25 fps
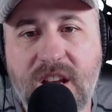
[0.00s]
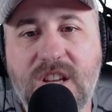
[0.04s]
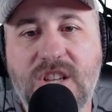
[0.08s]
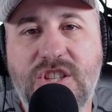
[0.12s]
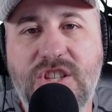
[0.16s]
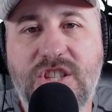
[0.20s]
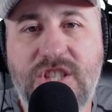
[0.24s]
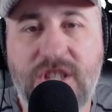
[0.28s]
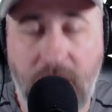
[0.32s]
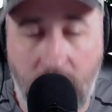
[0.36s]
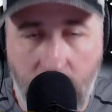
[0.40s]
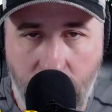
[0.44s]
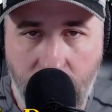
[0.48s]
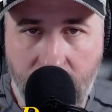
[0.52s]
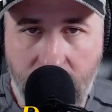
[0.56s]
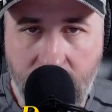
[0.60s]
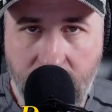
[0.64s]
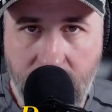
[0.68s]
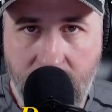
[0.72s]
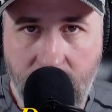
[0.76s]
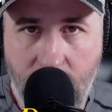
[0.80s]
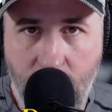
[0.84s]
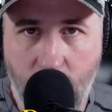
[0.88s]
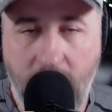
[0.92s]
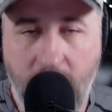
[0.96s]
So
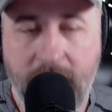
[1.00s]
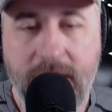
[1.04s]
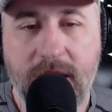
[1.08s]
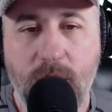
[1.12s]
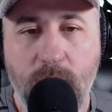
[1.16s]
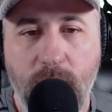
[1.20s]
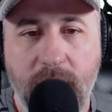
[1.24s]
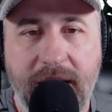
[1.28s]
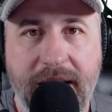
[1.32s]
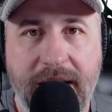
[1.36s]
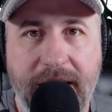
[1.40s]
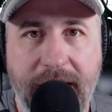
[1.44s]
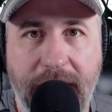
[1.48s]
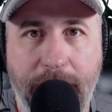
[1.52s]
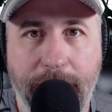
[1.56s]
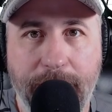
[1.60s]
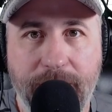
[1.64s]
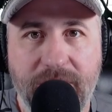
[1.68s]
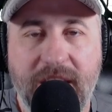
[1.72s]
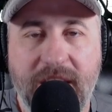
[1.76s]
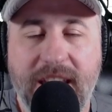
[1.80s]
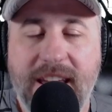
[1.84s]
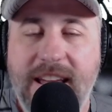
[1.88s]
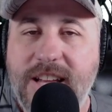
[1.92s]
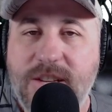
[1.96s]
what you want to know
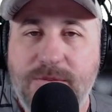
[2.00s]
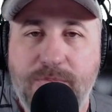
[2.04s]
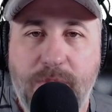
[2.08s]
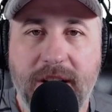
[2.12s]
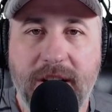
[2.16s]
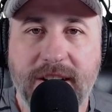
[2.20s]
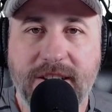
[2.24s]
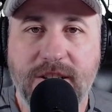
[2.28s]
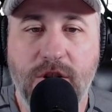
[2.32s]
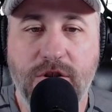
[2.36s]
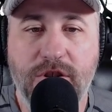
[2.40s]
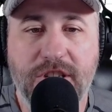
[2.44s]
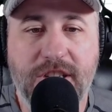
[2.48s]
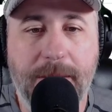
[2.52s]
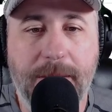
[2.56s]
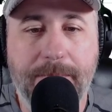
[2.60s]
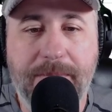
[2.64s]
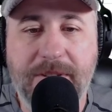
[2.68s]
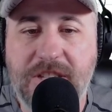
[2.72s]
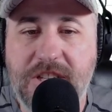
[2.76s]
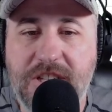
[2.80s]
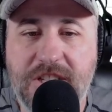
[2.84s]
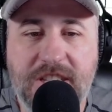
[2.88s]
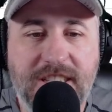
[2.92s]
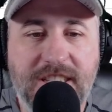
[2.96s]
is product ownership
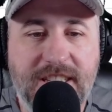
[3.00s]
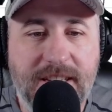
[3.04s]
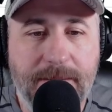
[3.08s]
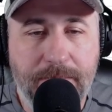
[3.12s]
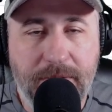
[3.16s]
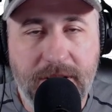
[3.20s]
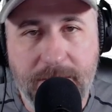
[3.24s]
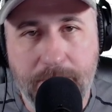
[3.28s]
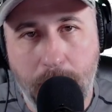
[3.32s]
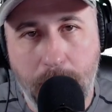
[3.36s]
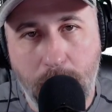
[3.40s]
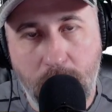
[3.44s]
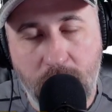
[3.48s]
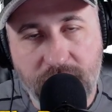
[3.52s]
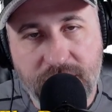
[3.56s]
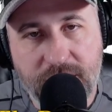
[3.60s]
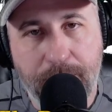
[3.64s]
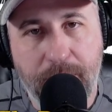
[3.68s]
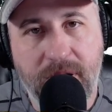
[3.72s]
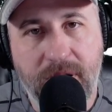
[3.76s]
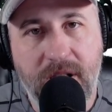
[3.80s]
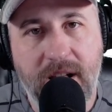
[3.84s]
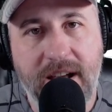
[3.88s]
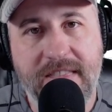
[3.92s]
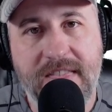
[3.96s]
is you just simply
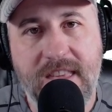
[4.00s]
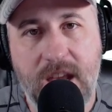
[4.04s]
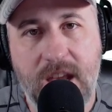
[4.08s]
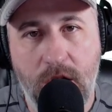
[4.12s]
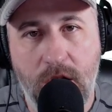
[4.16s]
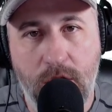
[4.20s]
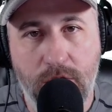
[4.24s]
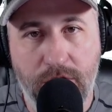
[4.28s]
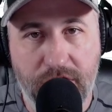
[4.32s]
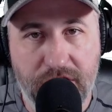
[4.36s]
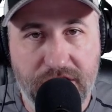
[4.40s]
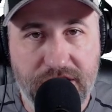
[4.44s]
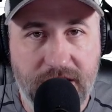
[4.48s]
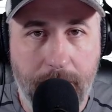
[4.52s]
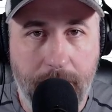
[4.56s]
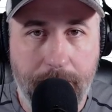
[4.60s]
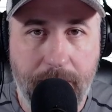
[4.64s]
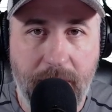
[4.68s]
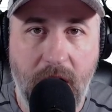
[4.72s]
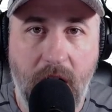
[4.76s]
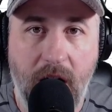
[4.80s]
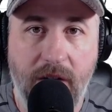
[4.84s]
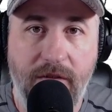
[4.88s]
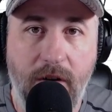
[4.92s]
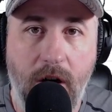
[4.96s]
multiply the ownership
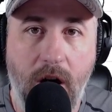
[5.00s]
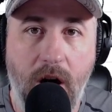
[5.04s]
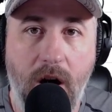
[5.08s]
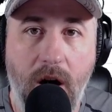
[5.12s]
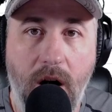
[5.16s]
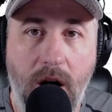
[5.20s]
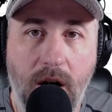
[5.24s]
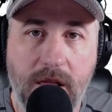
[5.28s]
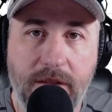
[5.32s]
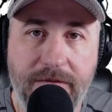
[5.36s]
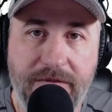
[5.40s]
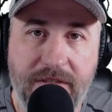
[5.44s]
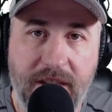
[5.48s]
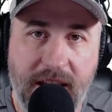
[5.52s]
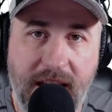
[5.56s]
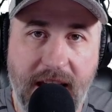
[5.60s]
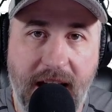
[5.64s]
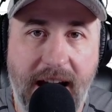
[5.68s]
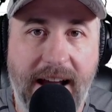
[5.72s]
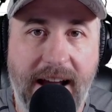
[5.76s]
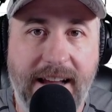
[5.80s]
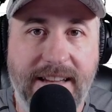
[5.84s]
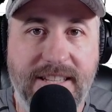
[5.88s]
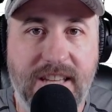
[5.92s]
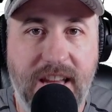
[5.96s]
of all of the
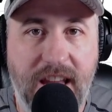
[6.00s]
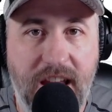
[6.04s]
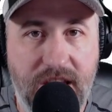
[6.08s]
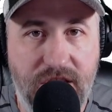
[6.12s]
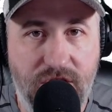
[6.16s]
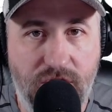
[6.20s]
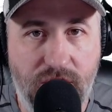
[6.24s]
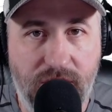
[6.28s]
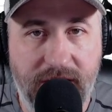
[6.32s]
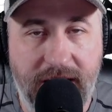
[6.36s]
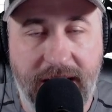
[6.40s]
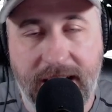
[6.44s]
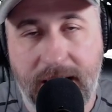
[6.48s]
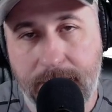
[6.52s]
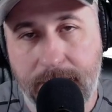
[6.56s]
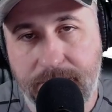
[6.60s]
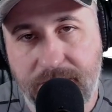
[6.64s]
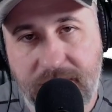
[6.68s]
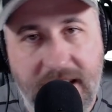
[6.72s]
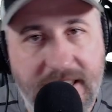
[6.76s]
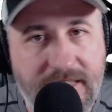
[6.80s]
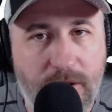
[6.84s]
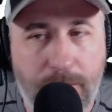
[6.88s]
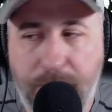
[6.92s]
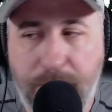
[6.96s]
guys in your lineup.
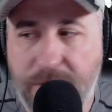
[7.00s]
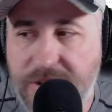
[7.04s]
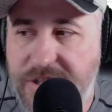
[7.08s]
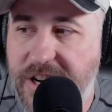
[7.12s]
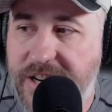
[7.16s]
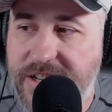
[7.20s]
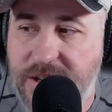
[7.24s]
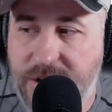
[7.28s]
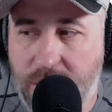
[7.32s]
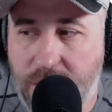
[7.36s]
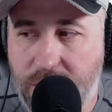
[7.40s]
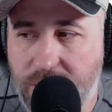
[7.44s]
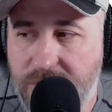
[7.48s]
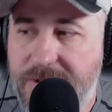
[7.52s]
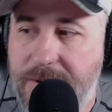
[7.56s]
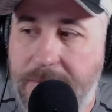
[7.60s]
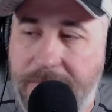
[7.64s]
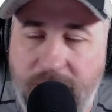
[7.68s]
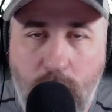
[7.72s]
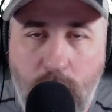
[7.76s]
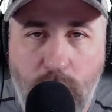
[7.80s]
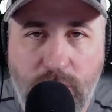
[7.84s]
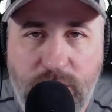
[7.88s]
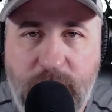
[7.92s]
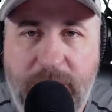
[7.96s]
Take their projected ownership.
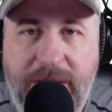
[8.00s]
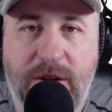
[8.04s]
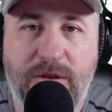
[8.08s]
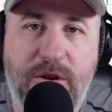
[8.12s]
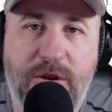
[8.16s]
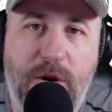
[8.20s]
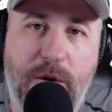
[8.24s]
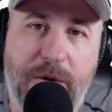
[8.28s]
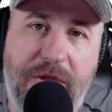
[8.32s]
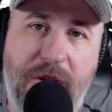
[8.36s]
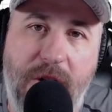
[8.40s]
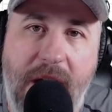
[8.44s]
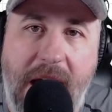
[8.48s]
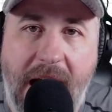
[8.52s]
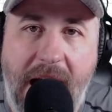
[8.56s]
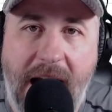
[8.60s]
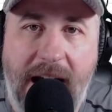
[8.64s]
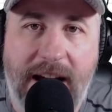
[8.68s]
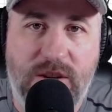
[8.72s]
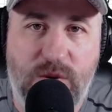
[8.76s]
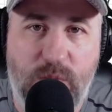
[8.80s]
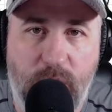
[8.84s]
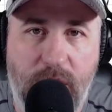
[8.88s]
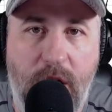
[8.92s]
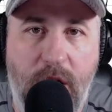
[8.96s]
Of course, we don't know what their
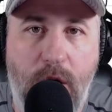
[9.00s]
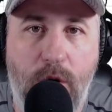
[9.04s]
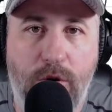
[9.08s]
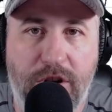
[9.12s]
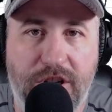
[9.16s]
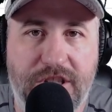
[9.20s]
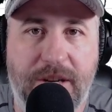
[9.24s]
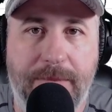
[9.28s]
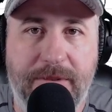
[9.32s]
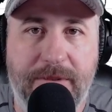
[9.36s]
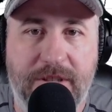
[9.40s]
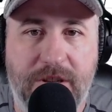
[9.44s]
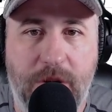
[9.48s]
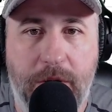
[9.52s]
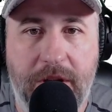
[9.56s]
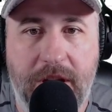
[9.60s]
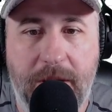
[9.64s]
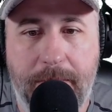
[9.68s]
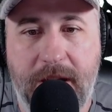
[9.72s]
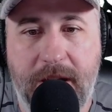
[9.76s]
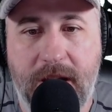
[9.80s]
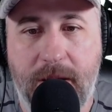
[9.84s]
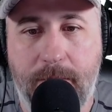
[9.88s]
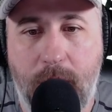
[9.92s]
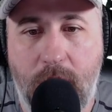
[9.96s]
actual ownership is going to
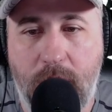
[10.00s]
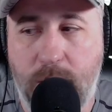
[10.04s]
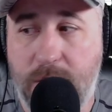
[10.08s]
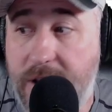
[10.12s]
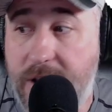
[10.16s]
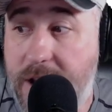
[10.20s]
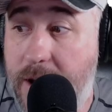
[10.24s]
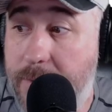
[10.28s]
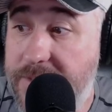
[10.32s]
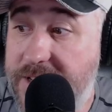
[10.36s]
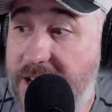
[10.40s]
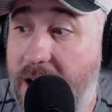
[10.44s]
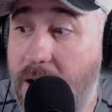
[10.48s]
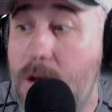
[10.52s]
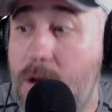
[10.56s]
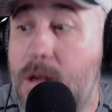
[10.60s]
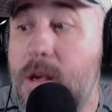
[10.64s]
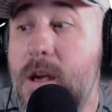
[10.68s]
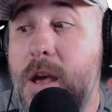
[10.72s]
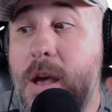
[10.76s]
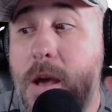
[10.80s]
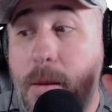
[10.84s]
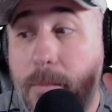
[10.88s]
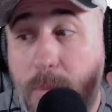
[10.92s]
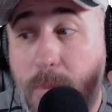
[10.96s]
be tomorrow when it comes out.
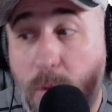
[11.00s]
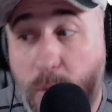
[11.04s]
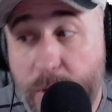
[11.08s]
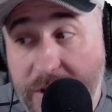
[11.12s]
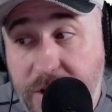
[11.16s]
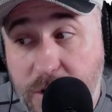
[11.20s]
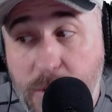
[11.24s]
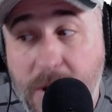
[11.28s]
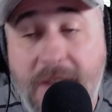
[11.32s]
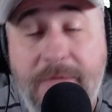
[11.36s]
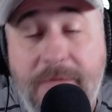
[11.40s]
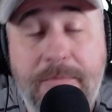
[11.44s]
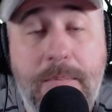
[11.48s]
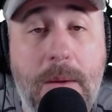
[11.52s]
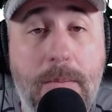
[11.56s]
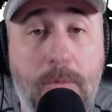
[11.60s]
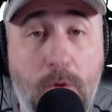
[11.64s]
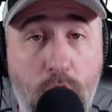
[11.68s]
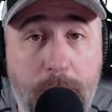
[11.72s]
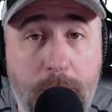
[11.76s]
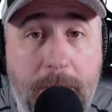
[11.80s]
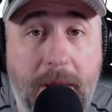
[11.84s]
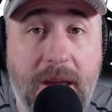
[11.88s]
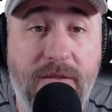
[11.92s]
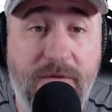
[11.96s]
But we do have
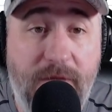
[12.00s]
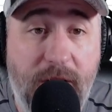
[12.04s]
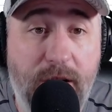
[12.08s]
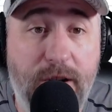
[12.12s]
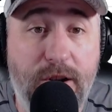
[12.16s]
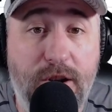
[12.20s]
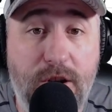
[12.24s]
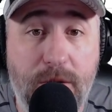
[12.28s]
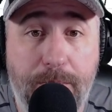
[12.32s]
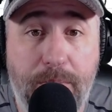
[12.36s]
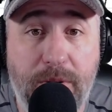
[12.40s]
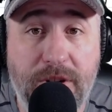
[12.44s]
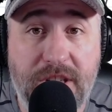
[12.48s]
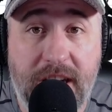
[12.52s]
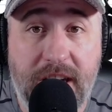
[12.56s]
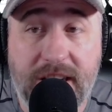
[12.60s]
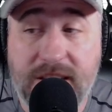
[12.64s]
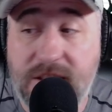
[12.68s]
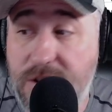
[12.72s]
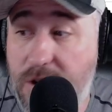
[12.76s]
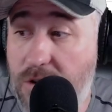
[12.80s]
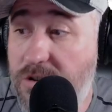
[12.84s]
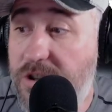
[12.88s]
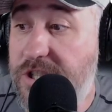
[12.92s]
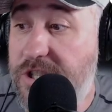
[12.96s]
people who make very good
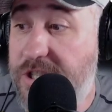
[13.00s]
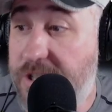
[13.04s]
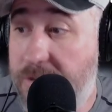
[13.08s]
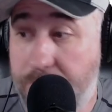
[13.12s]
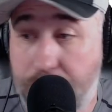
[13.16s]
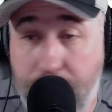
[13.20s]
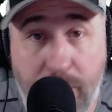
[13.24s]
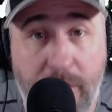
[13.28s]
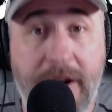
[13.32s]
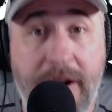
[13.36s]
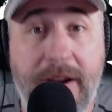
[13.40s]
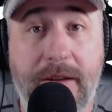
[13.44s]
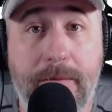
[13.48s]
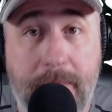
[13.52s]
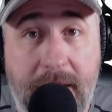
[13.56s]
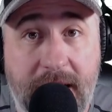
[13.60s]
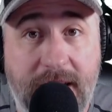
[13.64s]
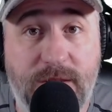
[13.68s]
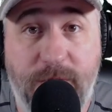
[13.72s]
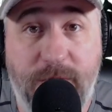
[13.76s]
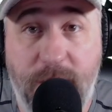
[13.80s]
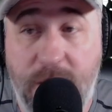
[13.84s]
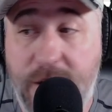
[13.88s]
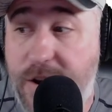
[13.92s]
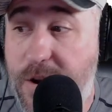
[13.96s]
projected ownership. Brick
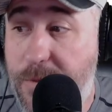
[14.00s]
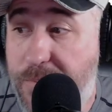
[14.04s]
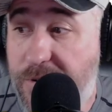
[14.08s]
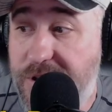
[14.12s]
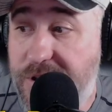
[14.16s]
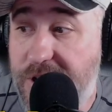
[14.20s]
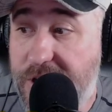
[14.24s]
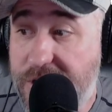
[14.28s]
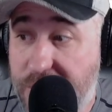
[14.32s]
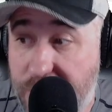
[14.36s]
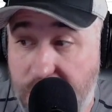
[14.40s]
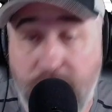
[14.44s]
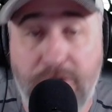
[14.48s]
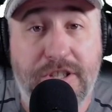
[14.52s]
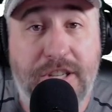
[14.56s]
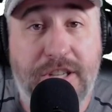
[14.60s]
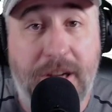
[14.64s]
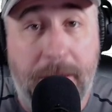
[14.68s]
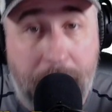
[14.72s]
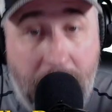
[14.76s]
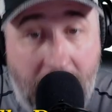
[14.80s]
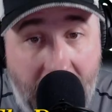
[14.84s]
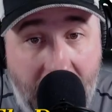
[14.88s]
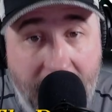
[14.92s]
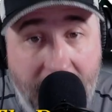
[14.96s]
makes very good projected
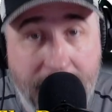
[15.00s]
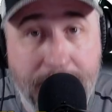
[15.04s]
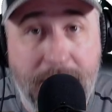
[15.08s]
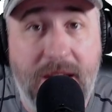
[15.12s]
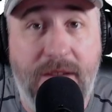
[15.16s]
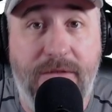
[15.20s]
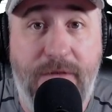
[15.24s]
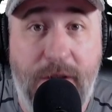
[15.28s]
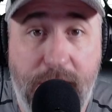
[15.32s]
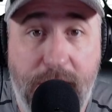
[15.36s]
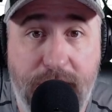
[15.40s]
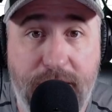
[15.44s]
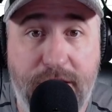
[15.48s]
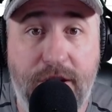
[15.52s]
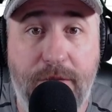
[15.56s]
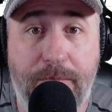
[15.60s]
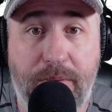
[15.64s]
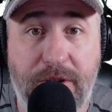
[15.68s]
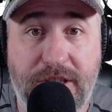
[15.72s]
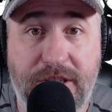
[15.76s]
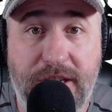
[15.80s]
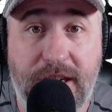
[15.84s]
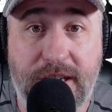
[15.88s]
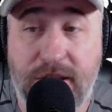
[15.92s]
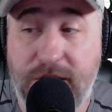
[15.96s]
ownership. I make very good
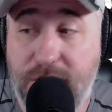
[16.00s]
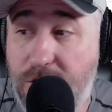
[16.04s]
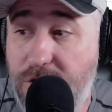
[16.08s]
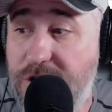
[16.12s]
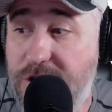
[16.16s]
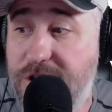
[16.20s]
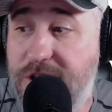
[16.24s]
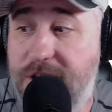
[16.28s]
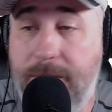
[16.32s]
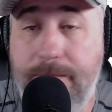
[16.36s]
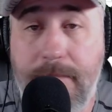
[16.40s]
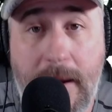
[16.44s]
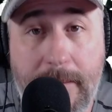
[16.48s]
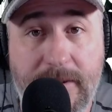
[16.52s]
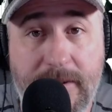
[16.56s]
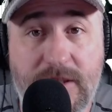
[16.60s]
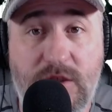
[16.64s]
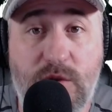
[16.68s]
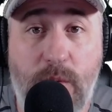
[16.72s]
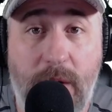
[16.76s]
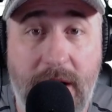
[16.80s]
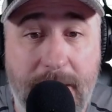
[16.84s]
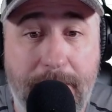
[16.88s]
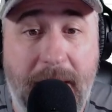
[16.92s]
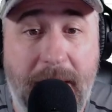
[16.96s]
projected ownership. I'm a
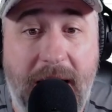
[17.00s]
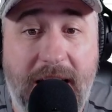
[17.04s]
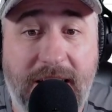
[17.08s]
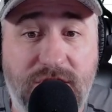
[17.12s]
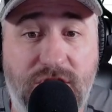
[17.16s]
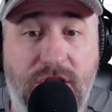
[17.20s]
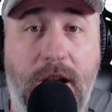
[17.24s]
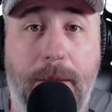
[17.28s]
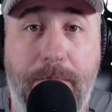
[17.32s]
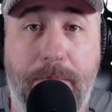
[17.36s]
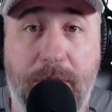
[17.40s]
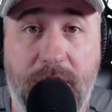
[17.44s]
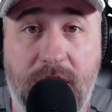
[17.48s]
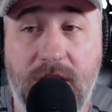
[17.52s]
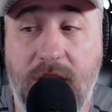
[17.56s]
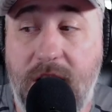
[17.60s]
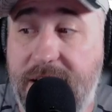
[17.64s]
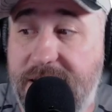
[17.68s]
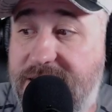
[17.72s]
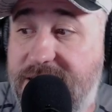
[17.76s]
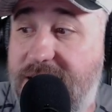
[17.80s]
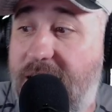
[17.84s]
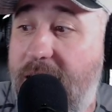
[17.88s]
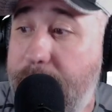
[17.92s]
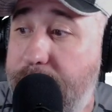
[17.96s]
sweaty bastard. I put a
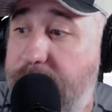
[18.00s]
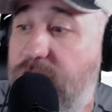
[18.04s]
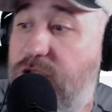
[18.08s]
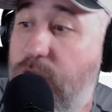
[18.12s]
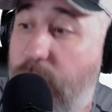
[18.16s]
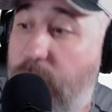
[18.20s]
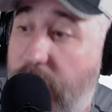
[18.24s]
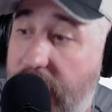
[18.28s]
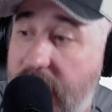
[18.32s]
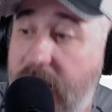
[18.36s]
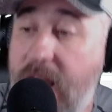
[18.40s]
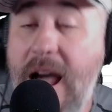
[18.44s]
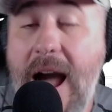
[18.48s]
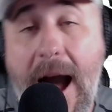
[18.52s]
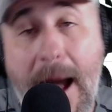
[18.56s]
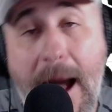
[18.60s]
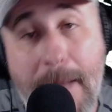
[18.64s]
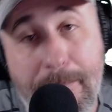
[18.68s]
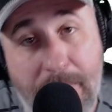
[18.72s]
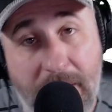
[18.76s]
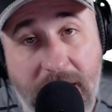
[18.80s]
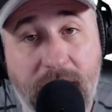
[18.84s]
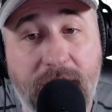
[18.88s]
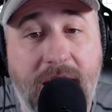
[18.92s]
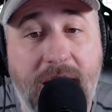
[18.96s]
lot of time into it. I
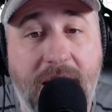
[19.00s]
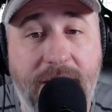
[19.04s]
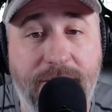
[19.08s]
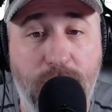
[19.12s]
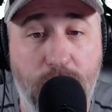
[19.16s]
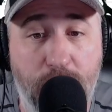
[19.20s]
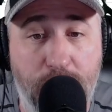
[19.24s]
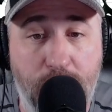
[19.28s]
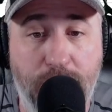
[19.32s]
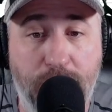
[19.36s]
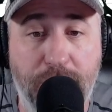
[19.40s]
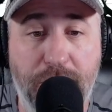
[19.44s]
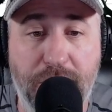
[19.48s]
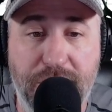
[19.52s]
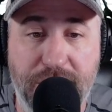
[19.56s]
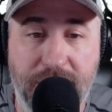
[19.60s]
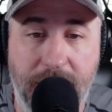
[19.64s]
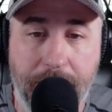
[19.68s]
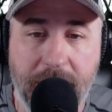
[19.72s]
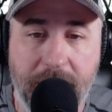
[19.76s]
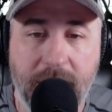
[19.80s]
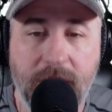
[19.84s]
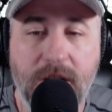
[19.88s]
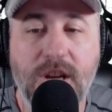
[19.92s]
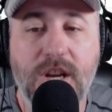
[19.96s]
better have good
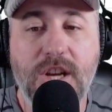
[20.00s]
ownership.